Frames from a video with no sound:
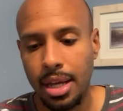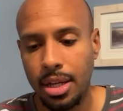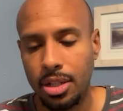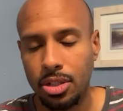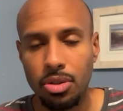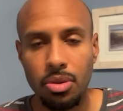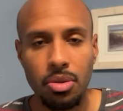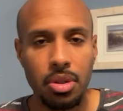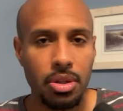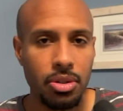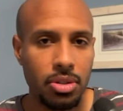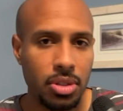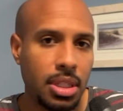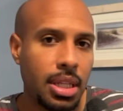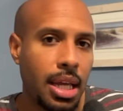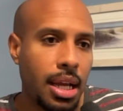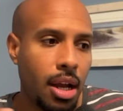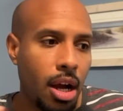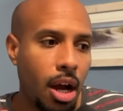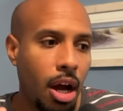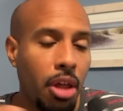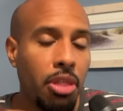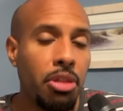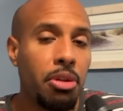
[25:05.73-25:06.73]
So there's
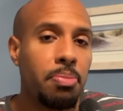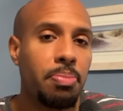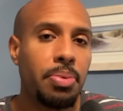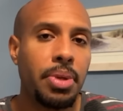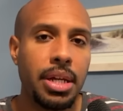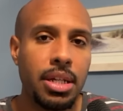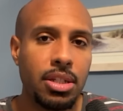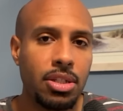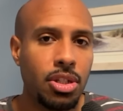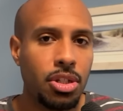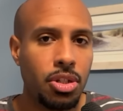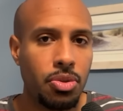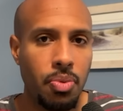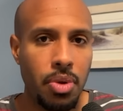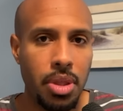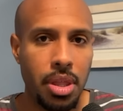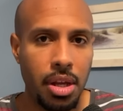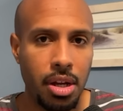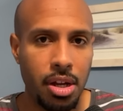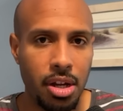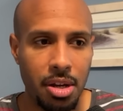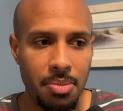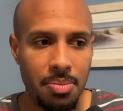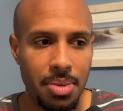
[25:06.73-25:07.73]
like other places where they
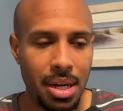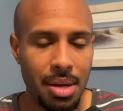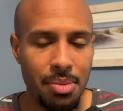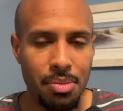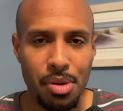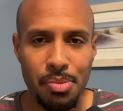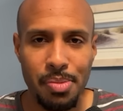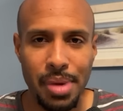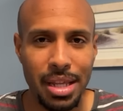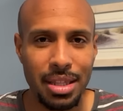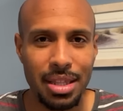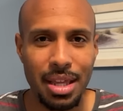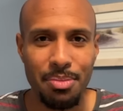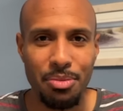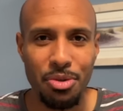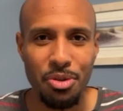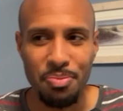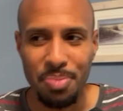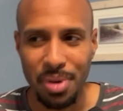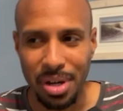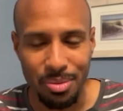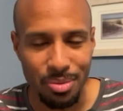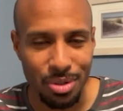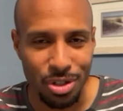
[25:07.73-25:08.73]
could have been able to make that
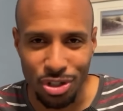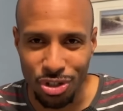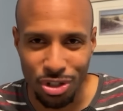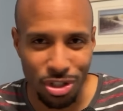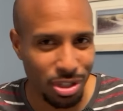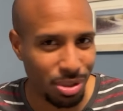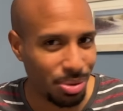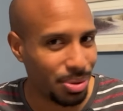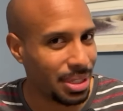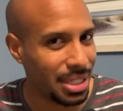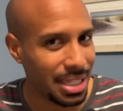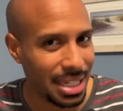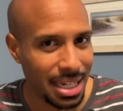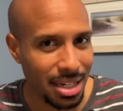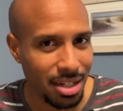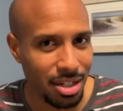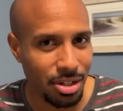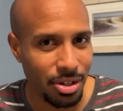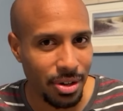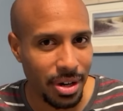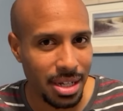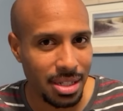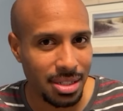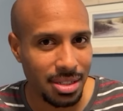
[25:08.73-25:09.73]
move, but it was just really
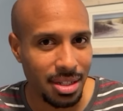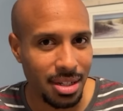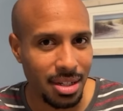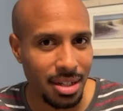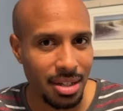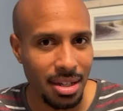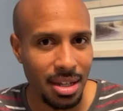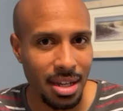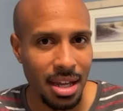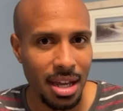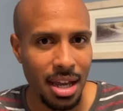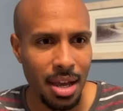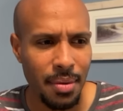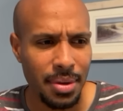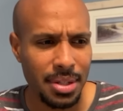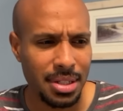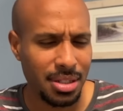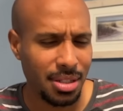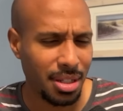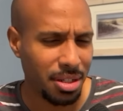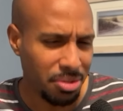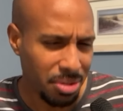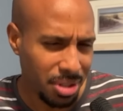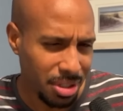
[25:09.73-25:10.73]
interesting because
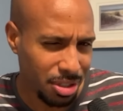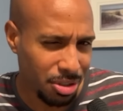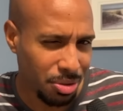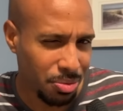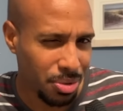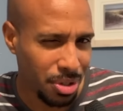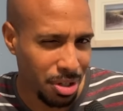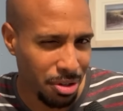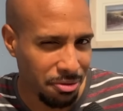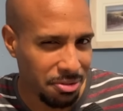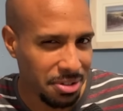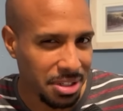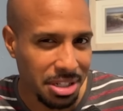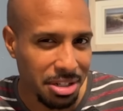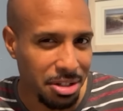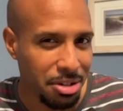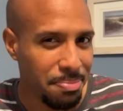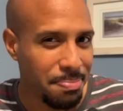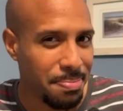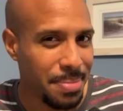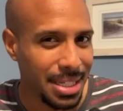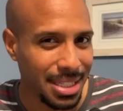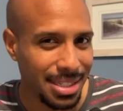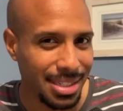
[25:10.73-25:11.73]
it's like, okay, so what do you feel like you're
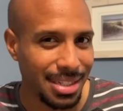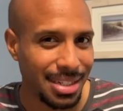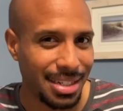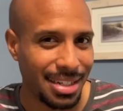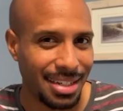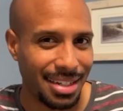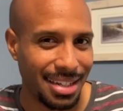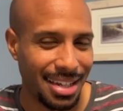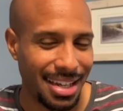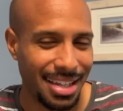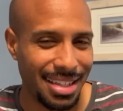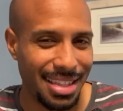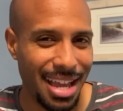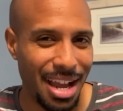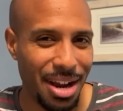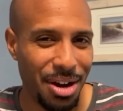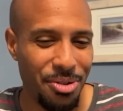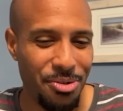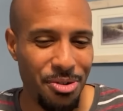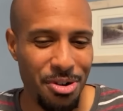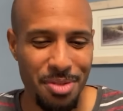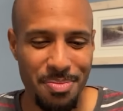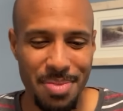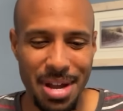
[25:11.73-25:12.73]
missing in that
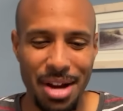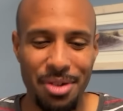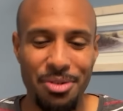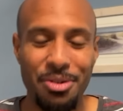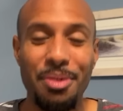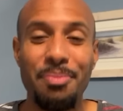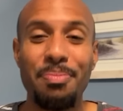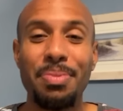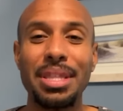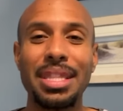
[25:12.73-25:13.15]
cornerback room?